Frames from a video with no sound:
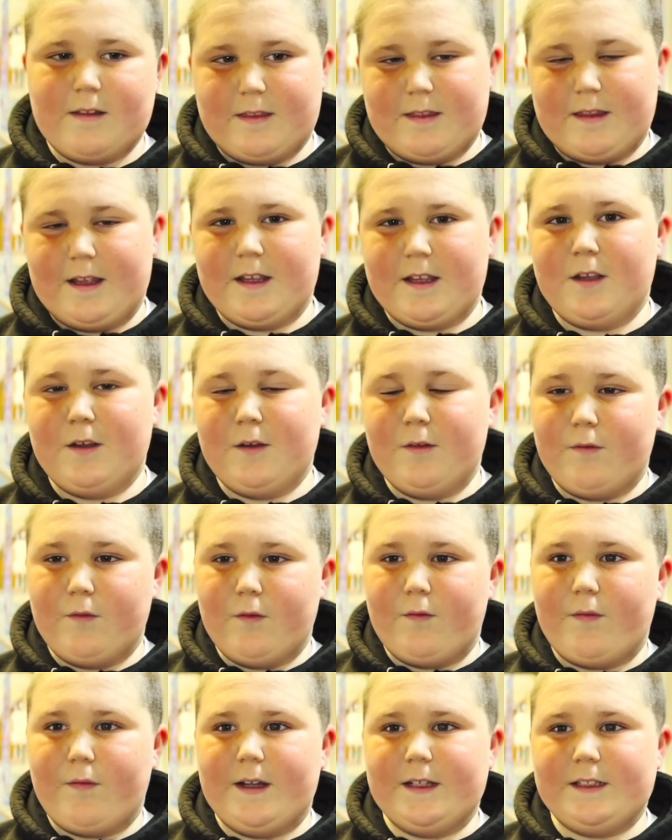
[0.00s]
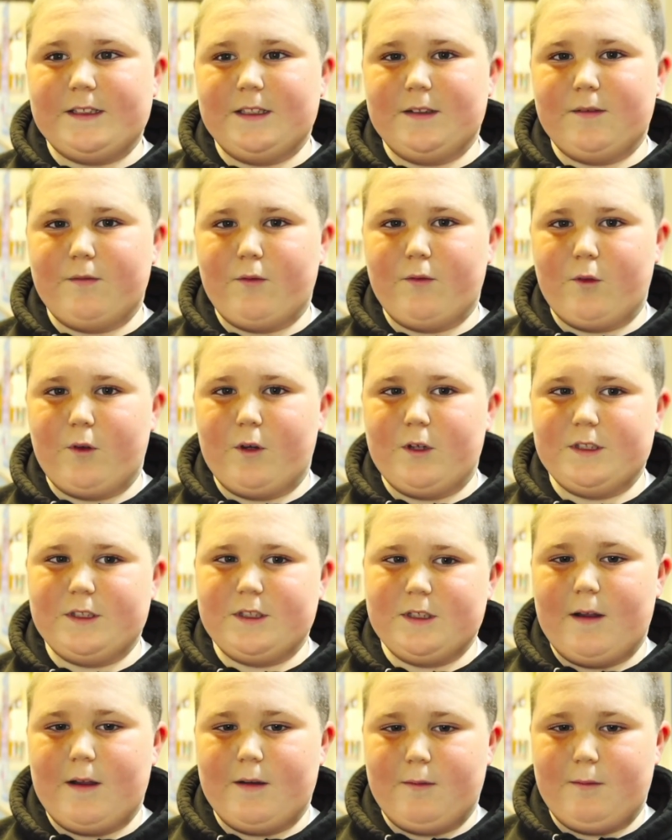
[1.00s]
Thank you for fighting for
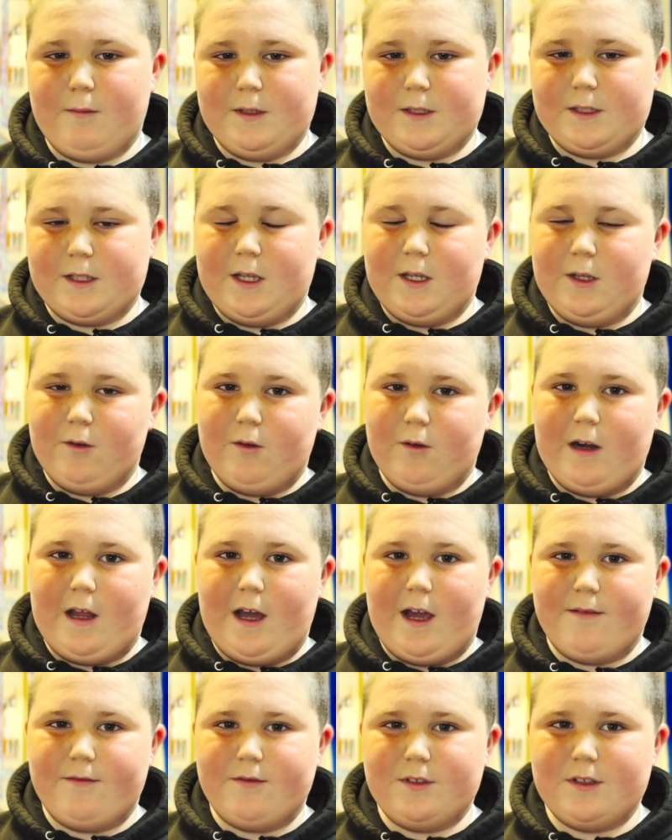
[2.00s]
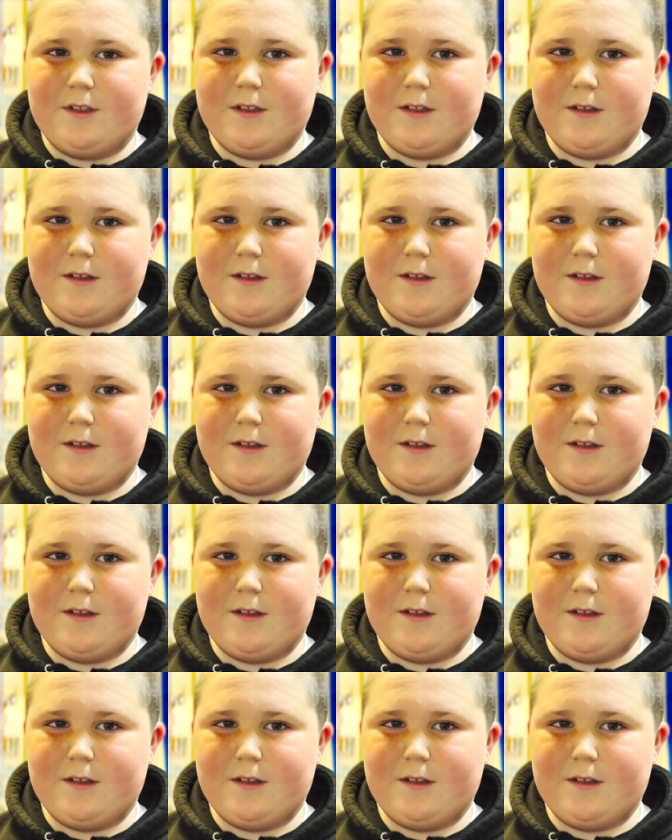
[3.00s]
us and risking your lives.